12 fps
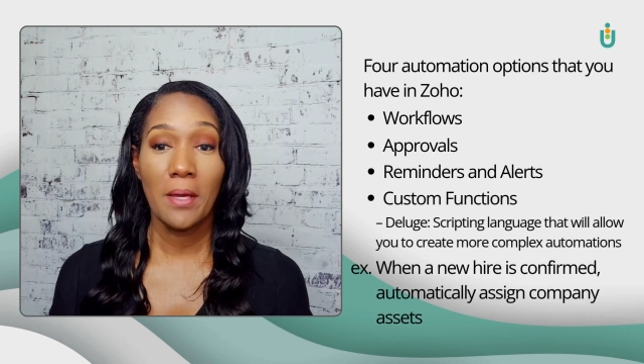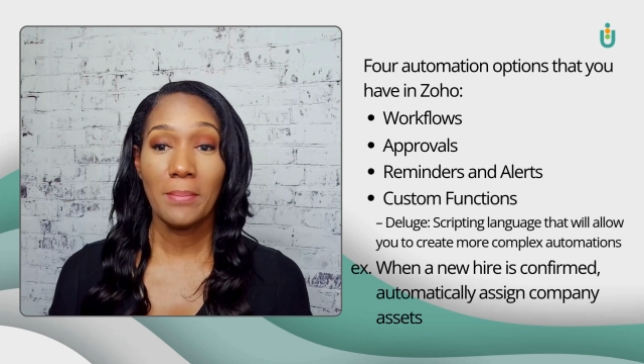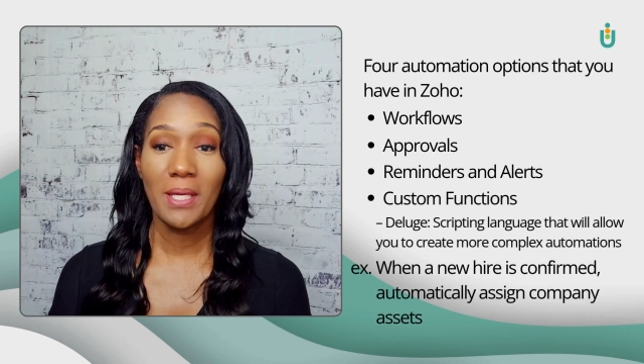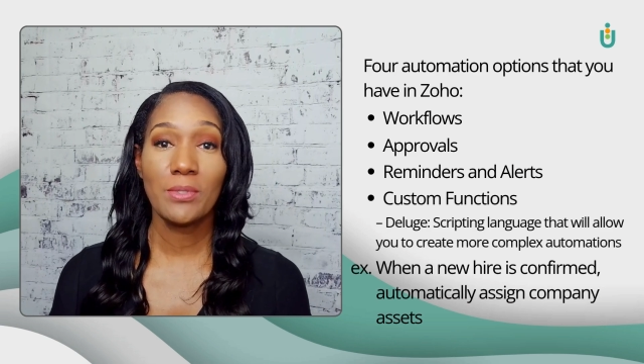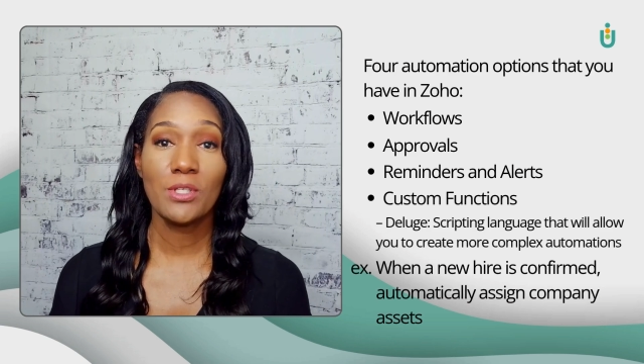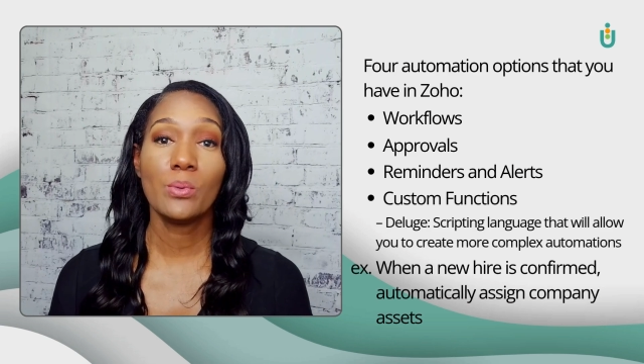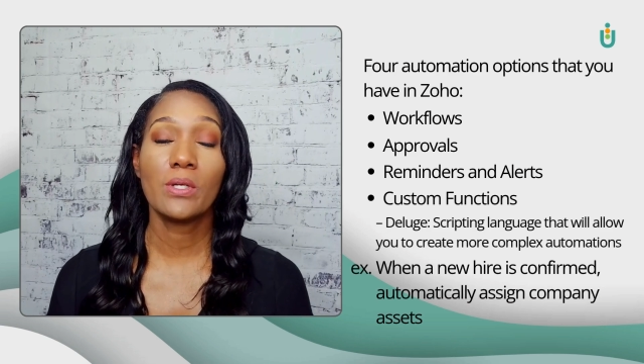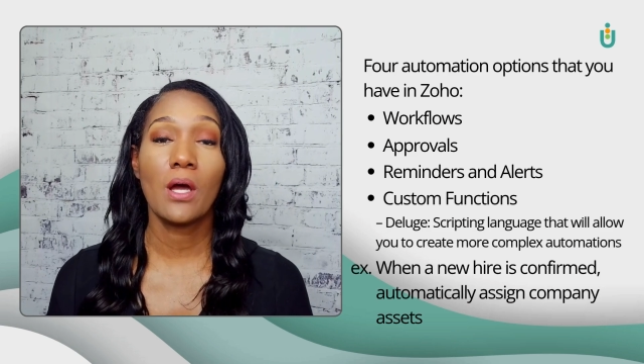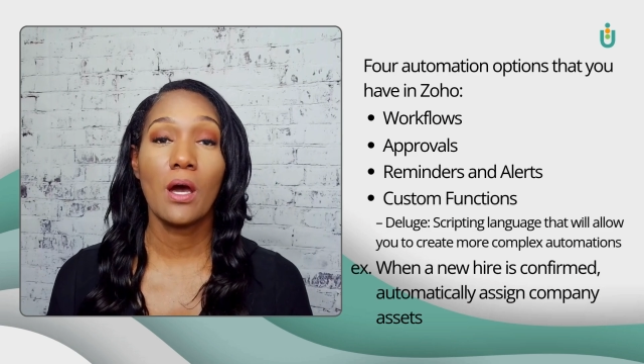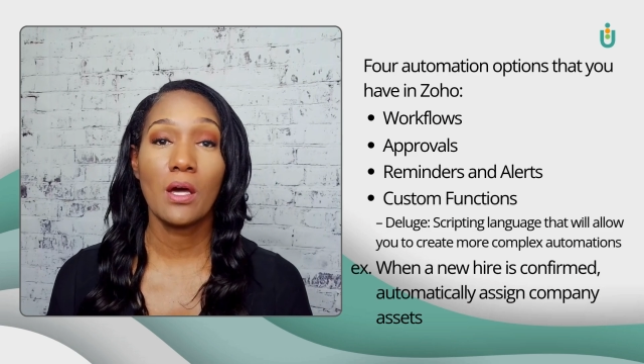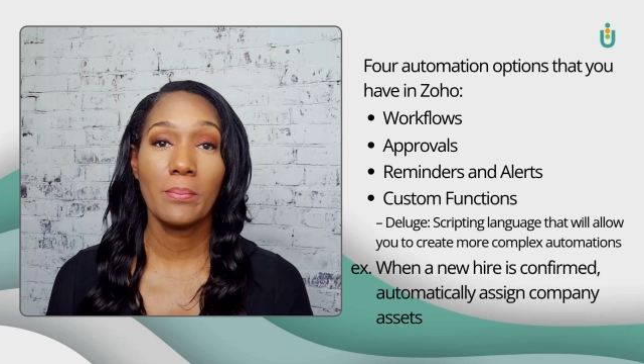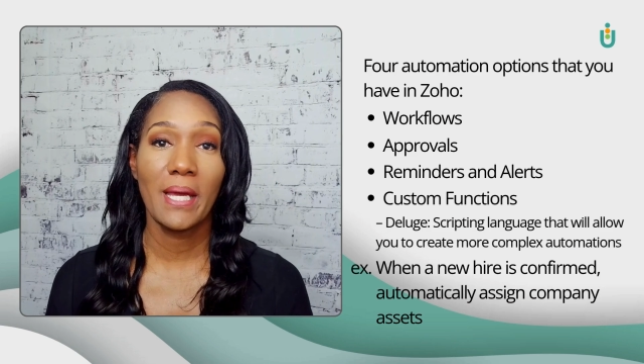maybe you want to
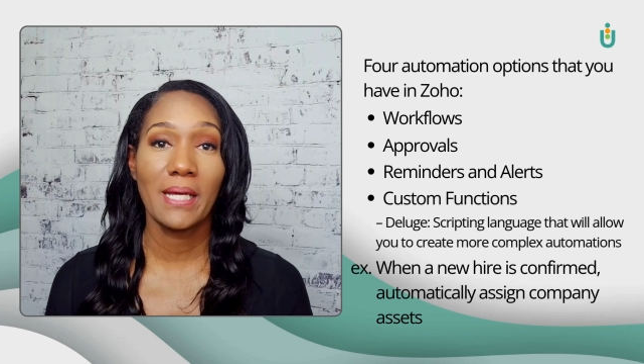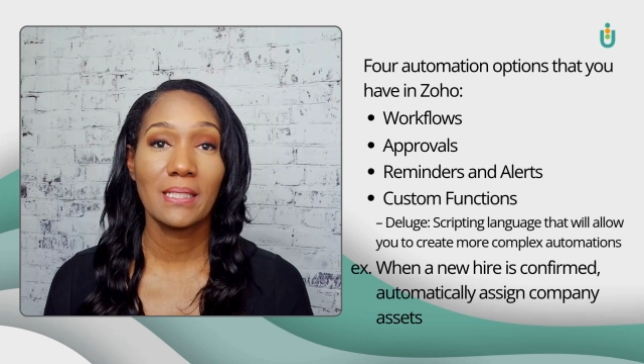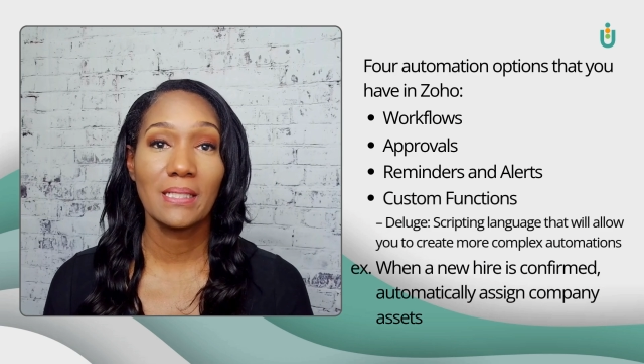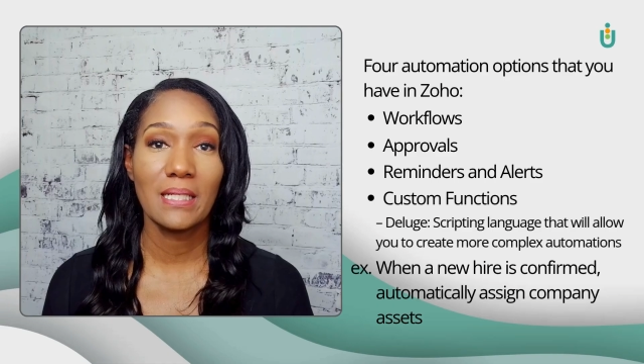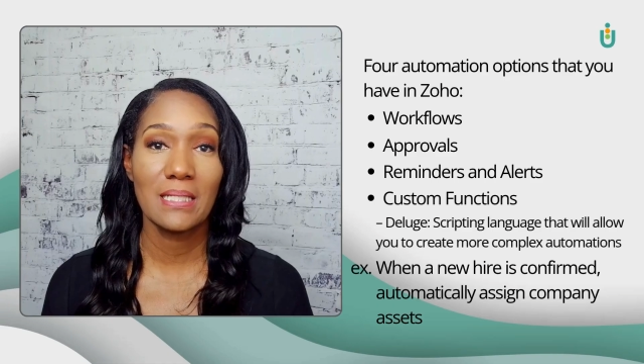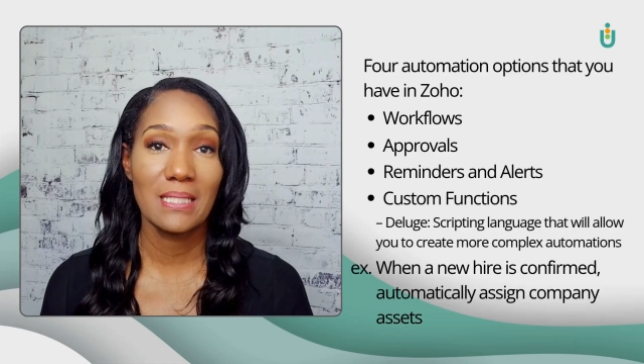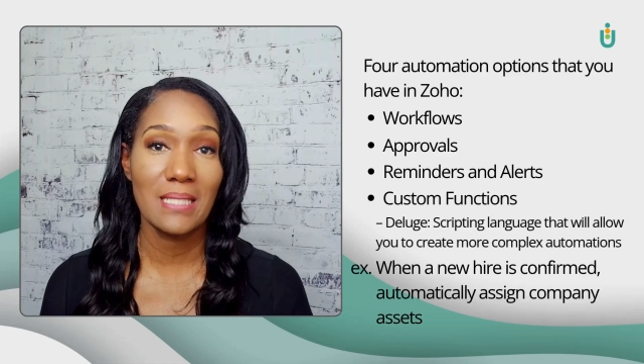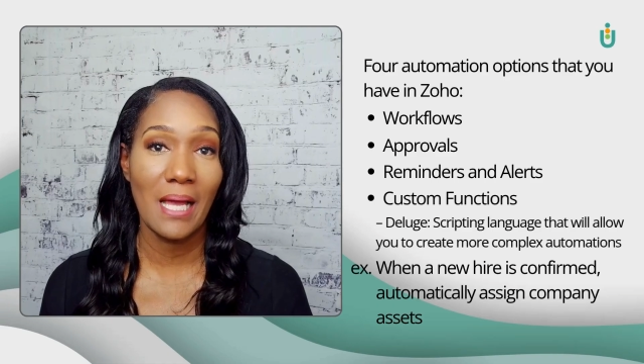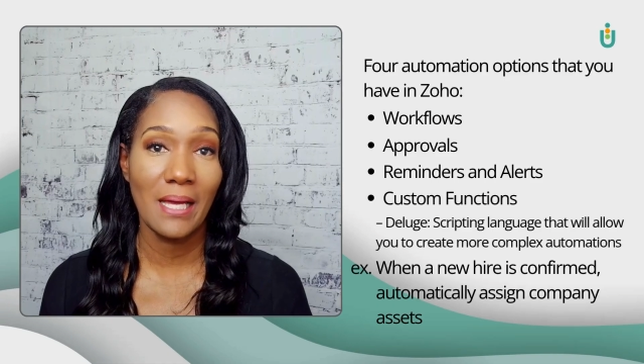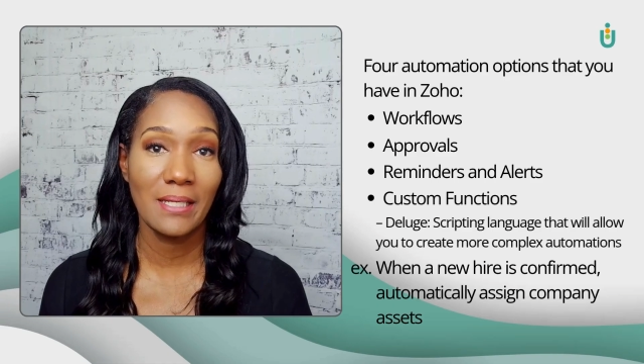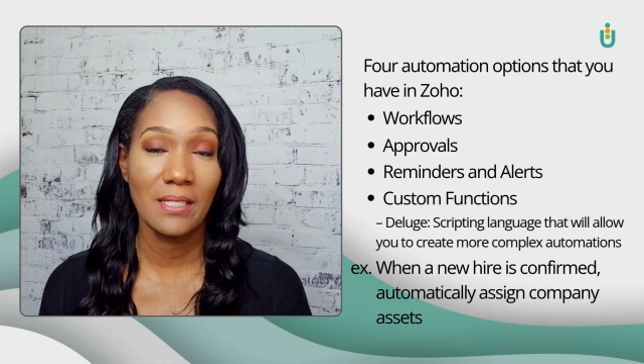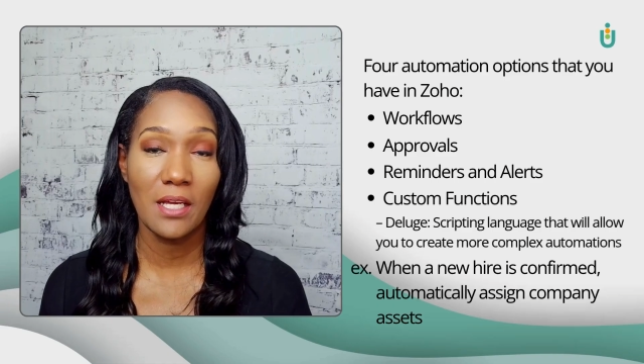automatically
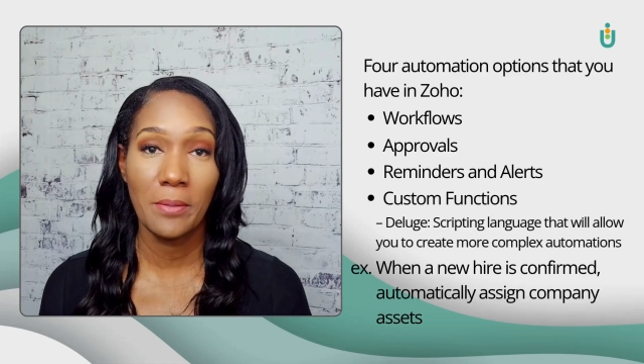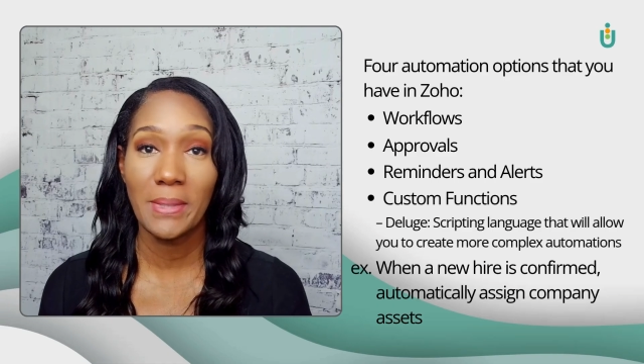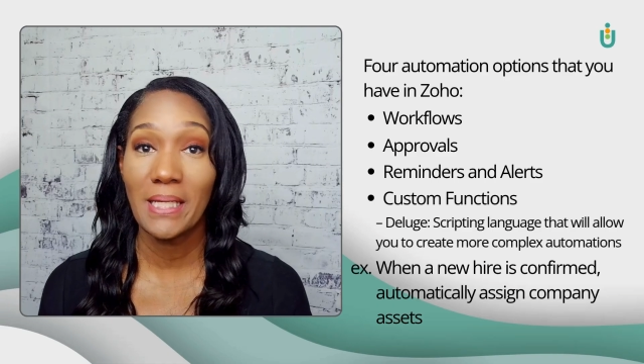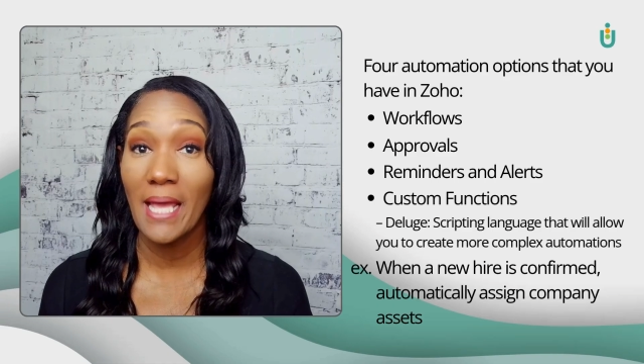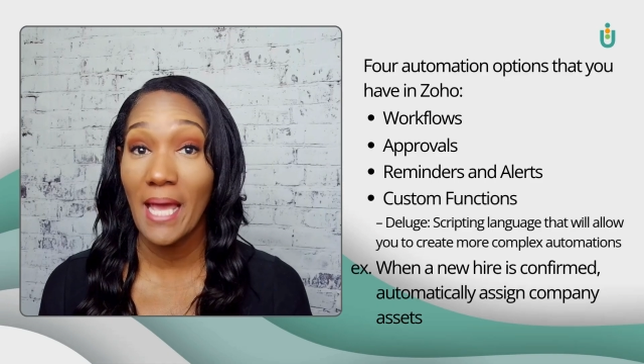assign company